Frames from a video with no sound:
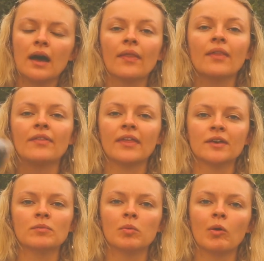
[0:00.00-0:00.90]
and then they
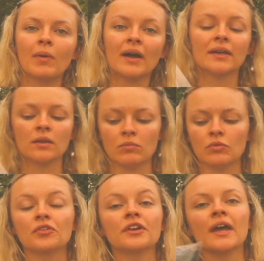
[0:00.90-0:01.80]
can be put back in,
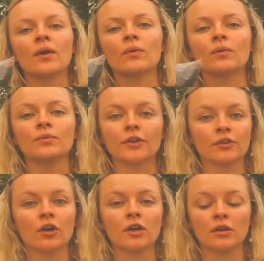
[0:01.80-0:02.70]
but for now they're
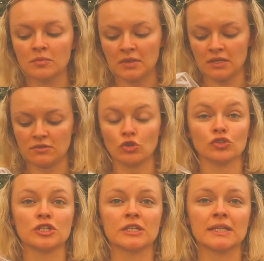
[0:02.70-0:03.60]
not going to be
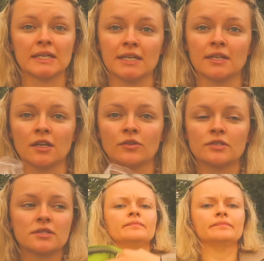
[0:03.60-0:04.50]
touching the clean
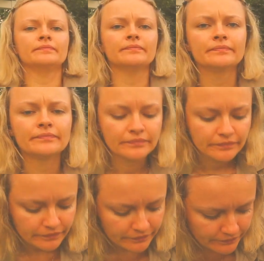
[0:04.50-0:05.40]

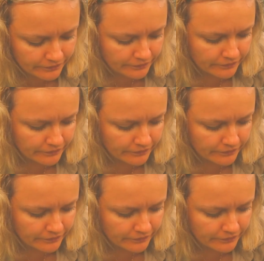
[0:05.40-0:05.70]
clothes.